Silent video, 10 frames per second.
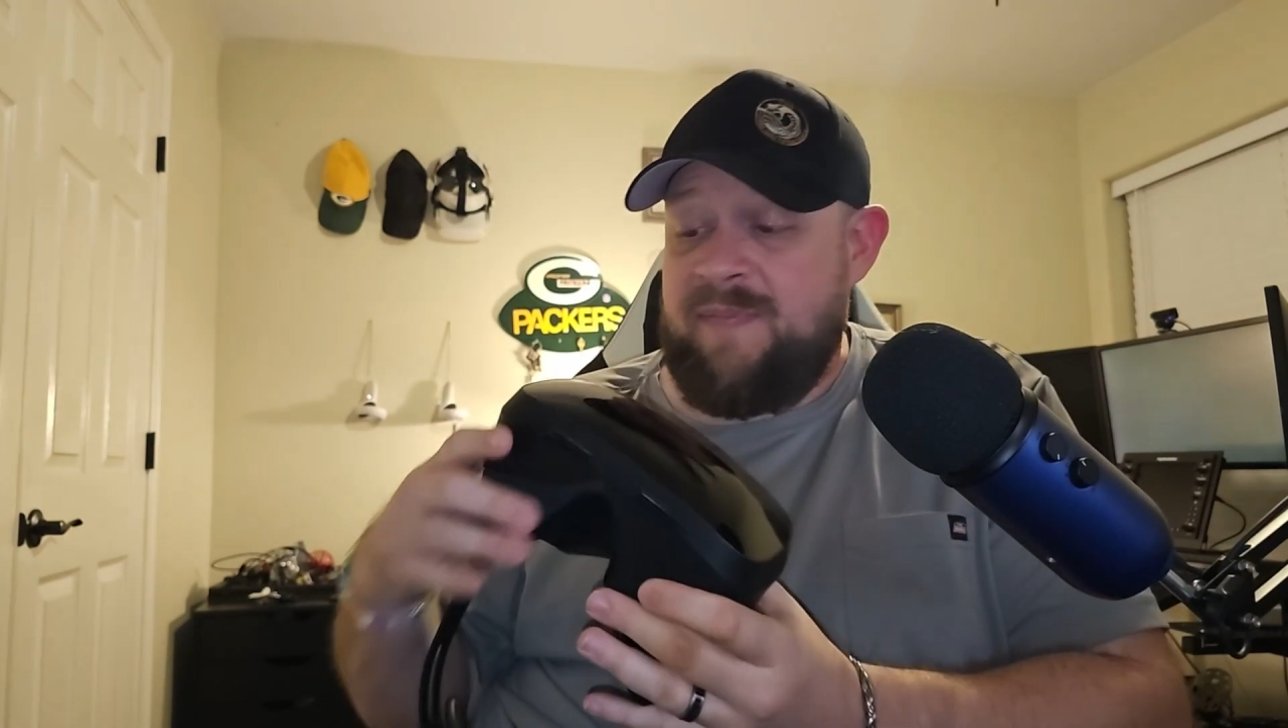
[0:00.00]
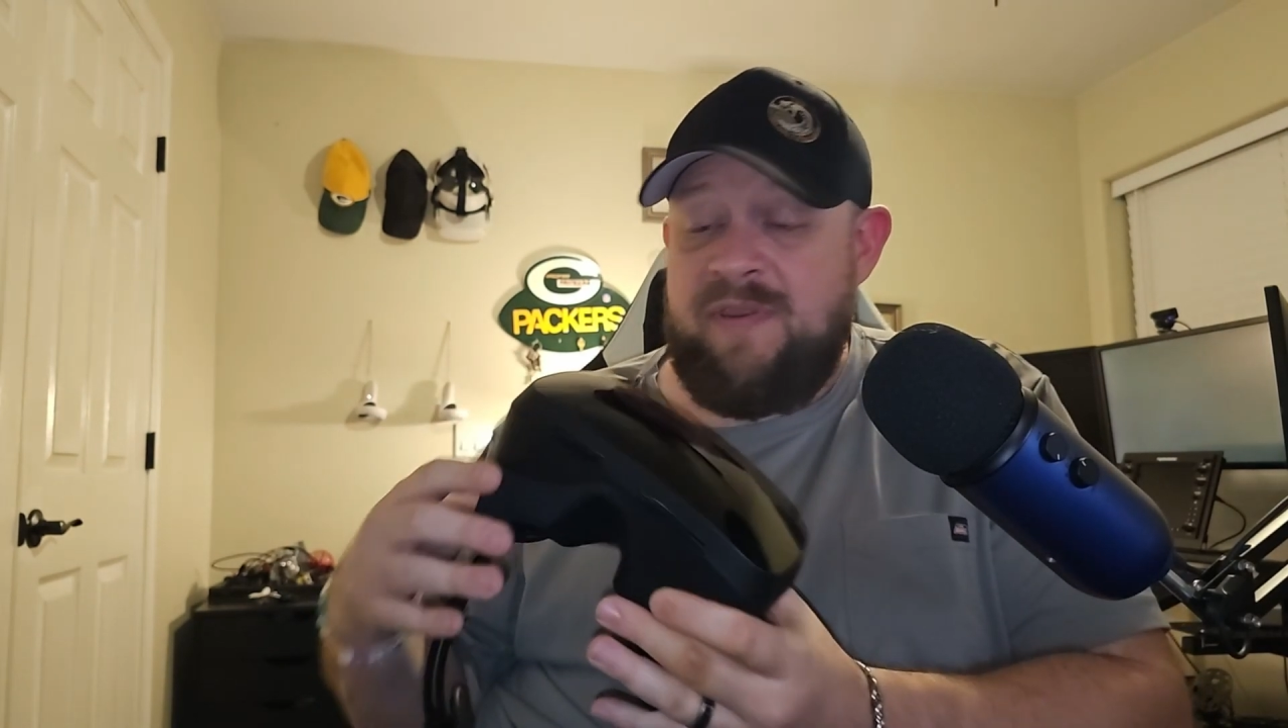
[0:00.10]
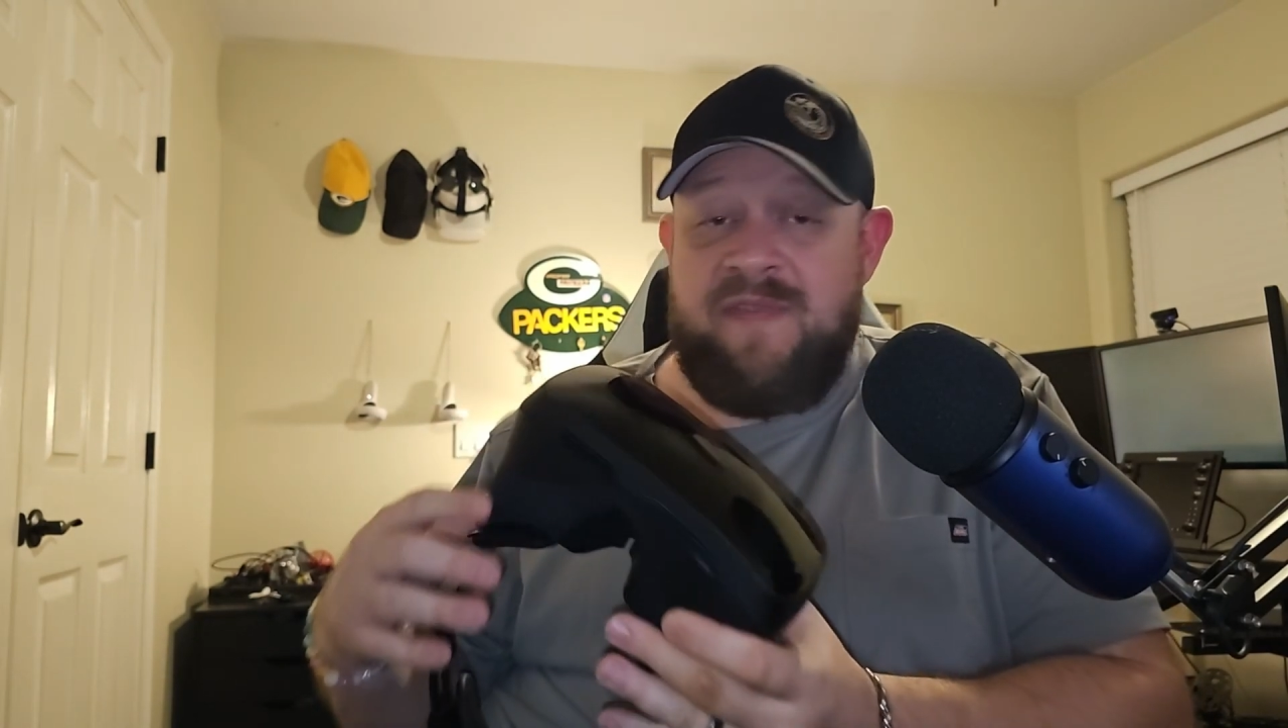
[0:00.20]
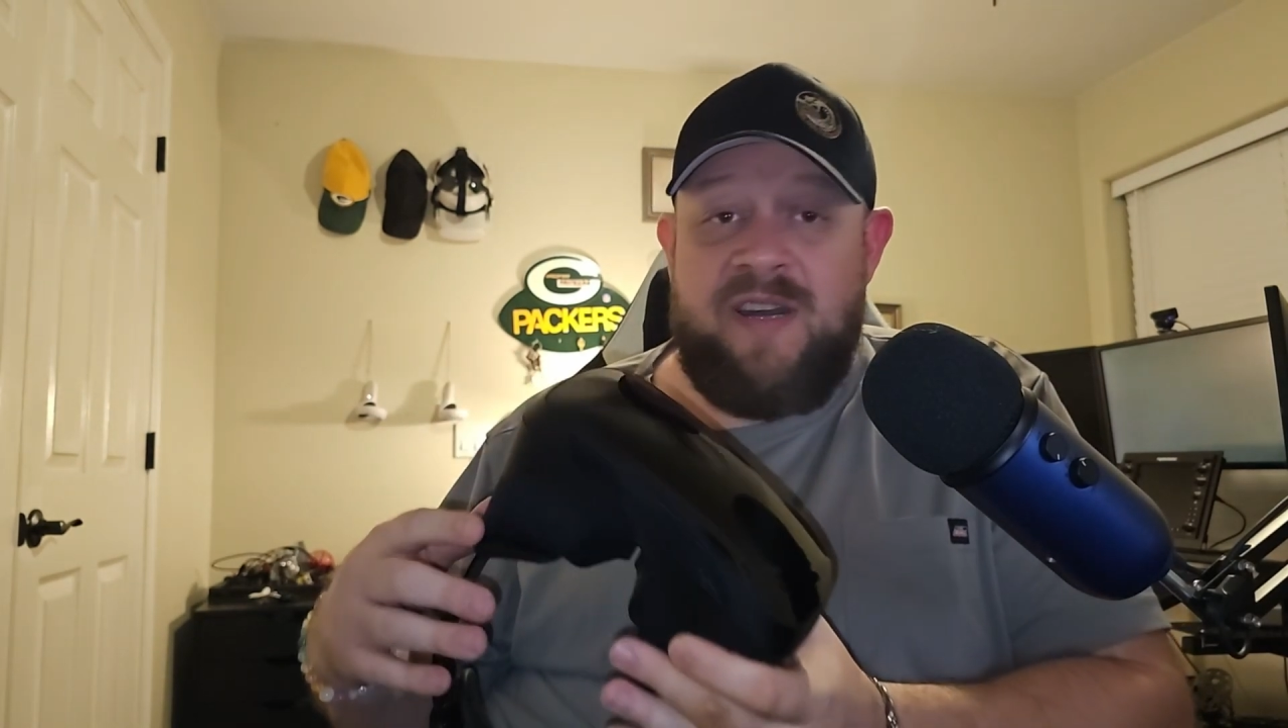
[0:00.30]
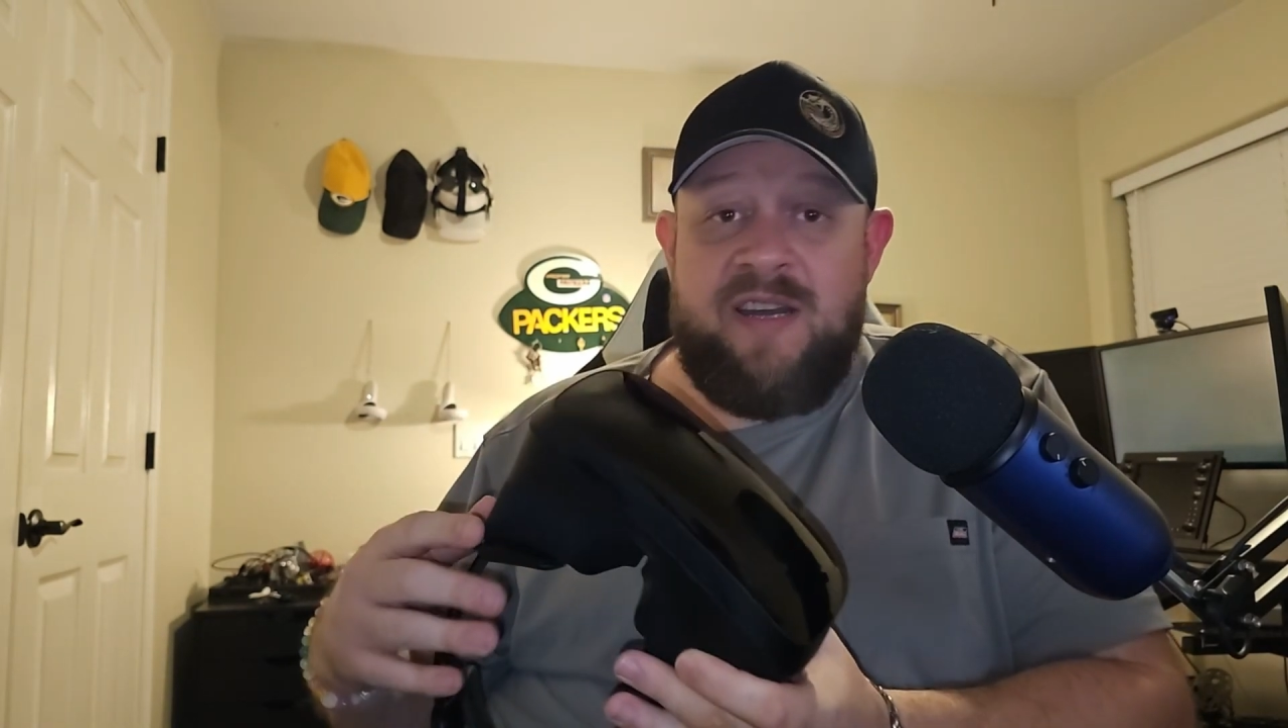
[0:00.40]

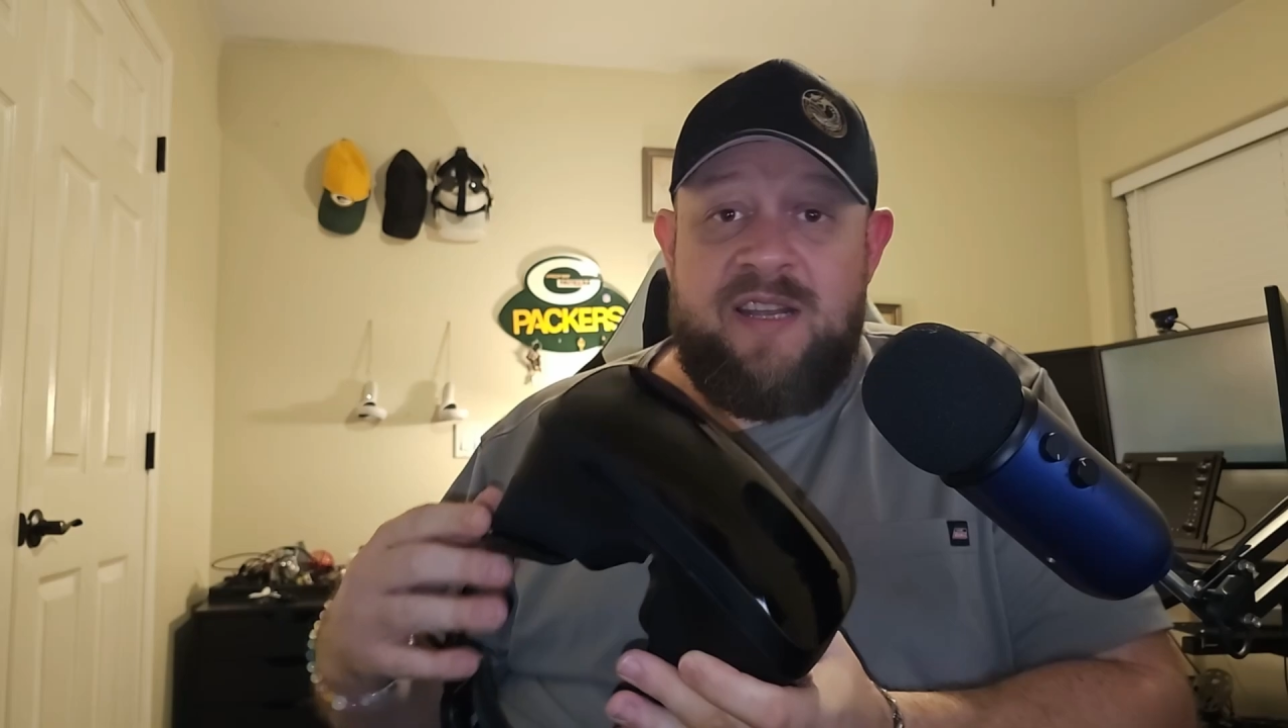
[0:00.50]
move on